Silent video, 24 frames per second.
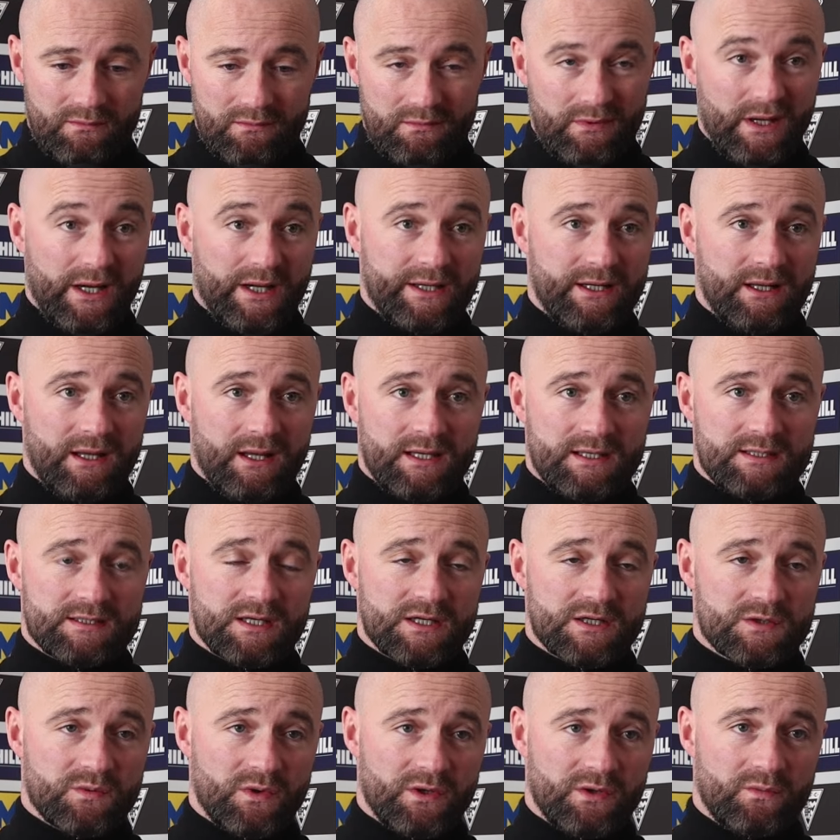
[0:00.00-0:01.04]
analyse
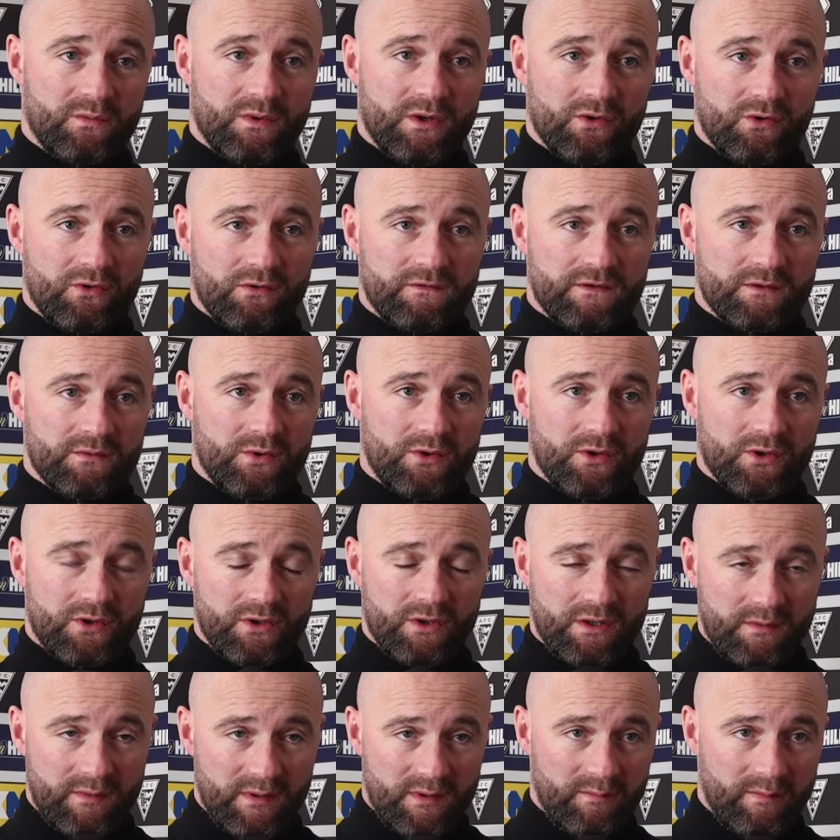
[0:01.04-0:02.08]
this one, and we go over what
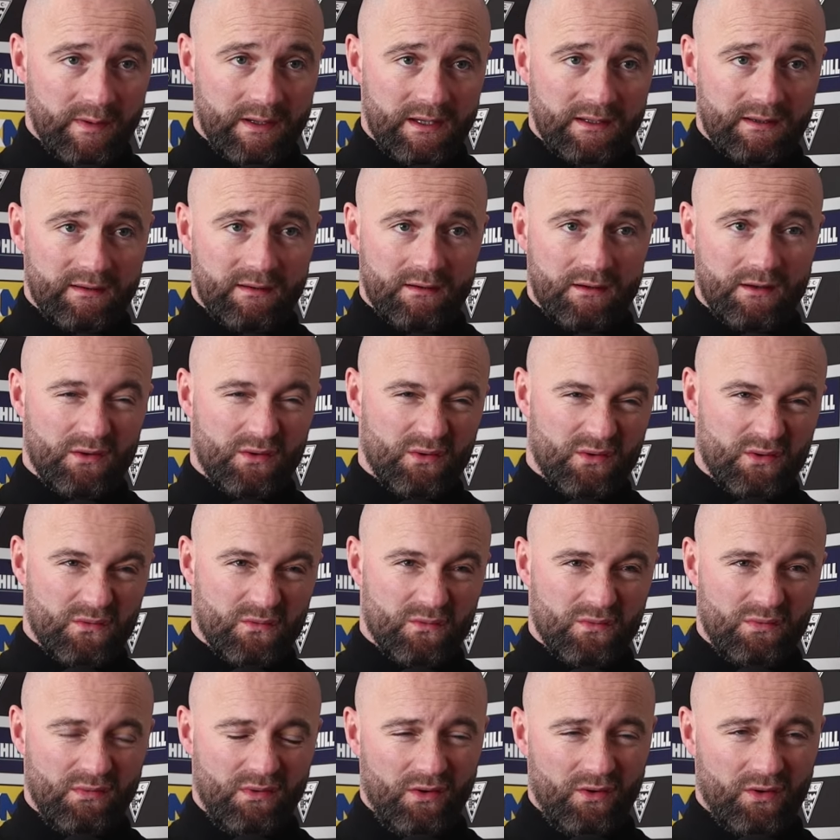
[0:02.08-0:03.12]
could have been better,
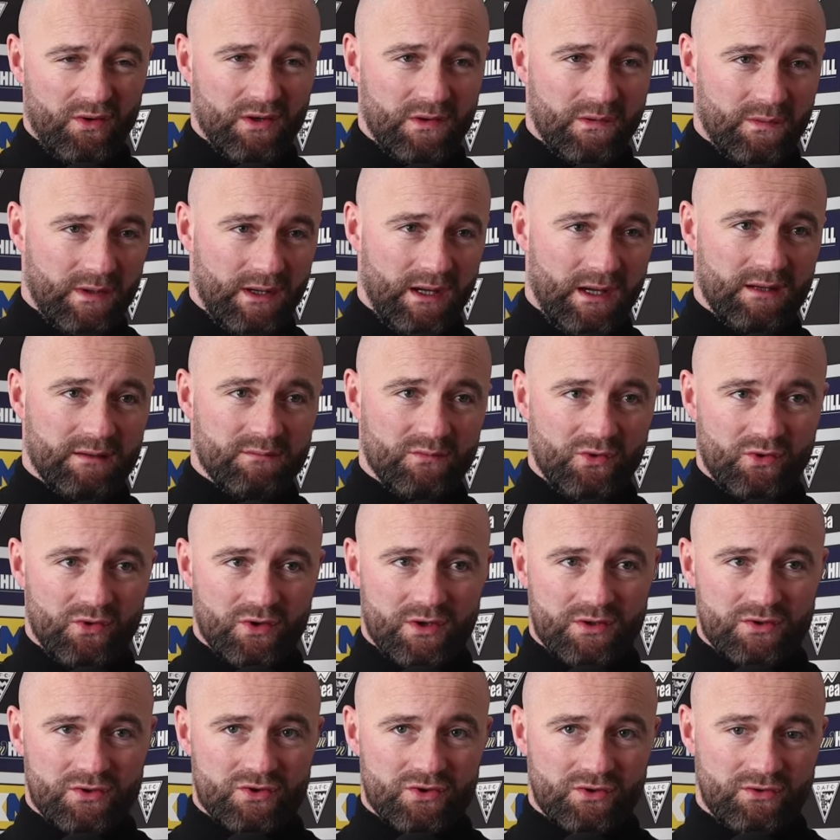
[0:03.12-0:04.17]
how could we have had more
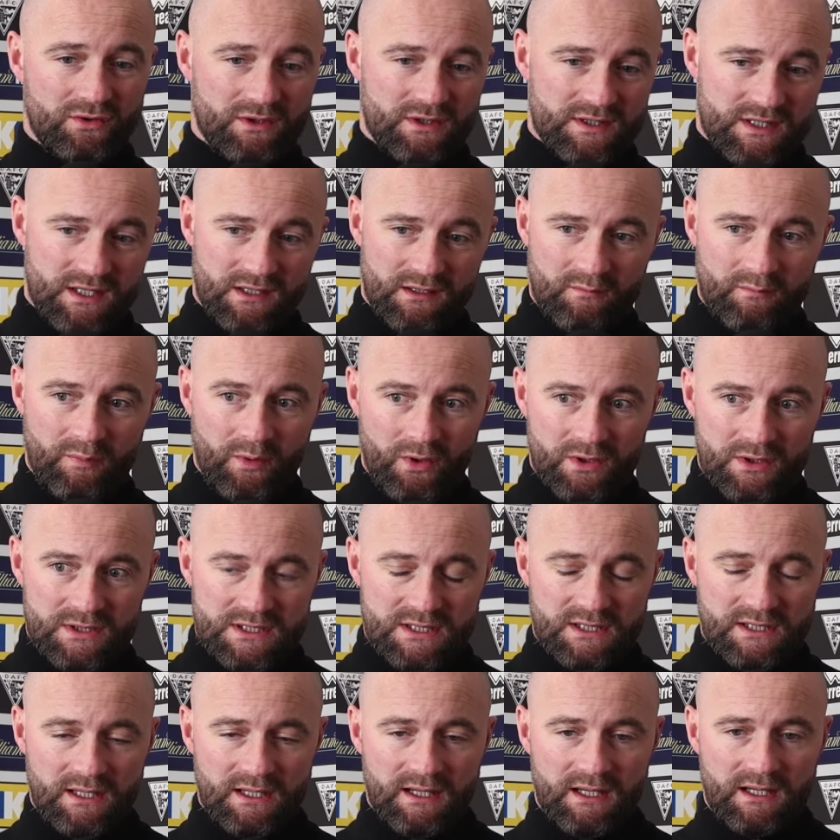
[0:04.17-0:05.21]
control at certain
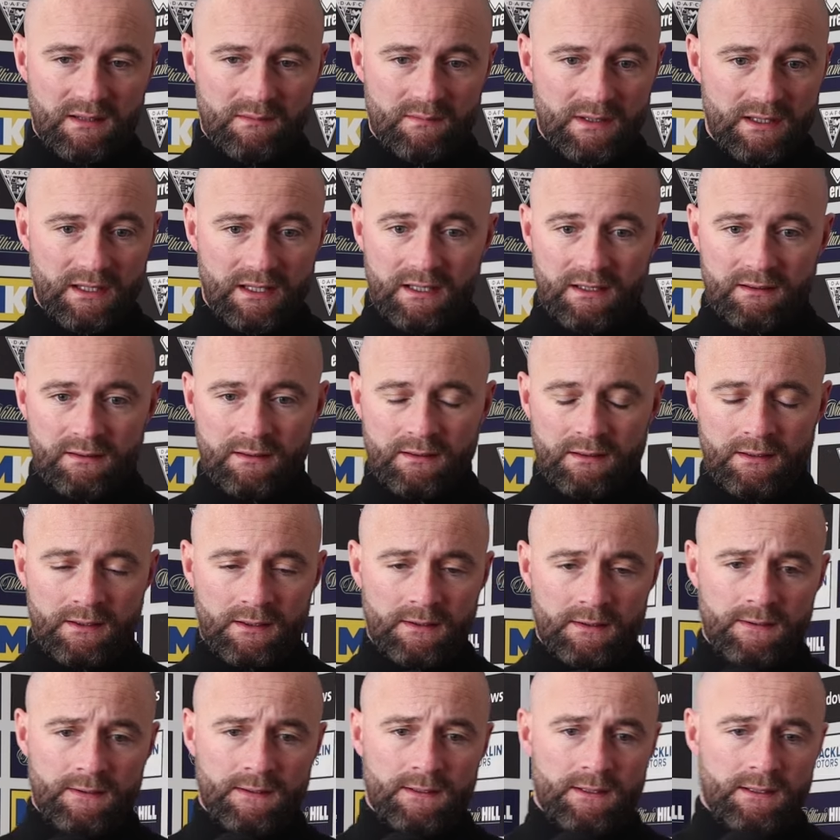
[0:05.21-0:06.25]
points in the game, and then
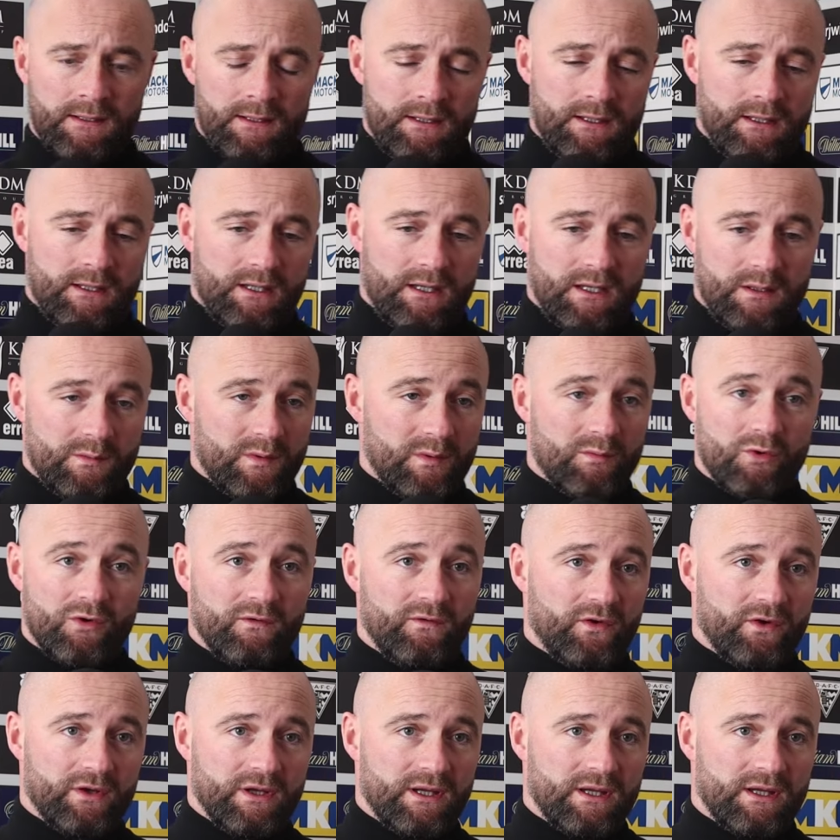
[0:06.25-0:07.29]
we
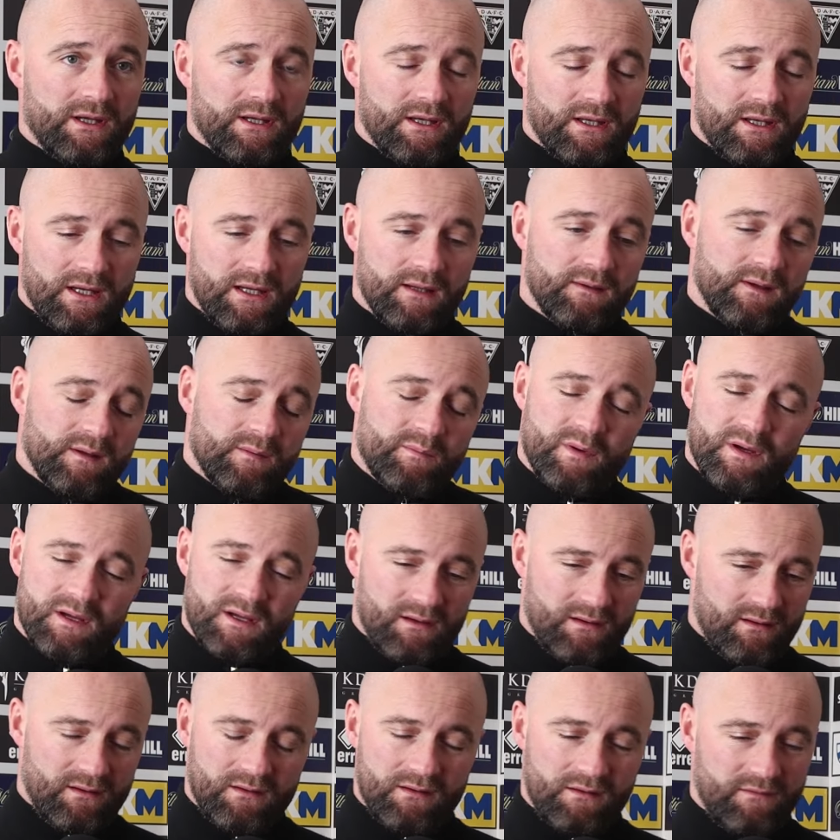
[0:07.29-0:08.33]
move on to Air United.
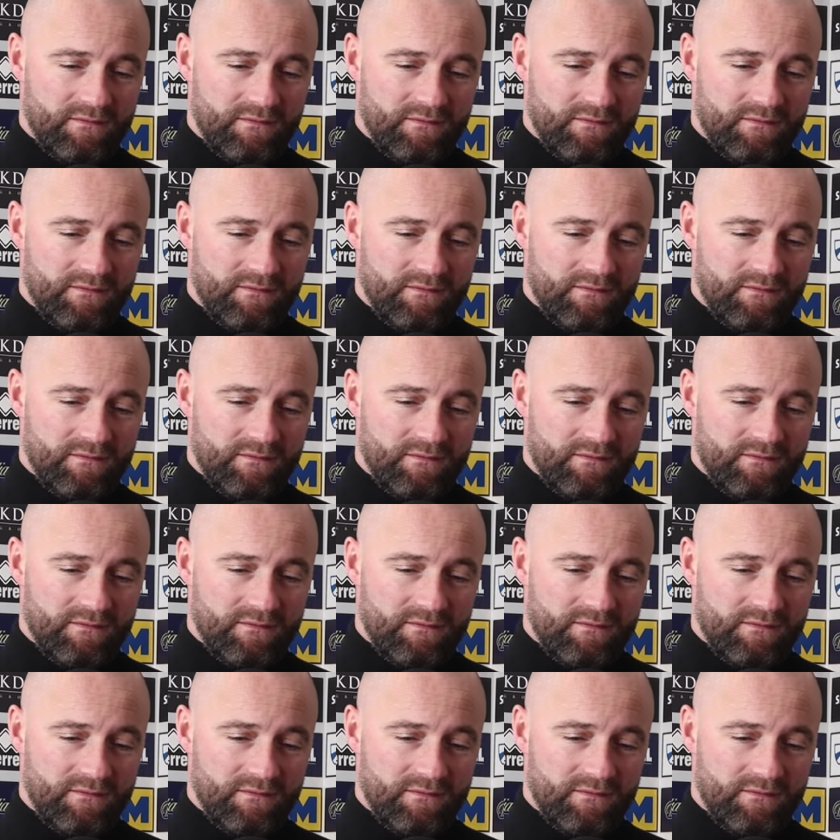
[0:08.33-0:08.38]
But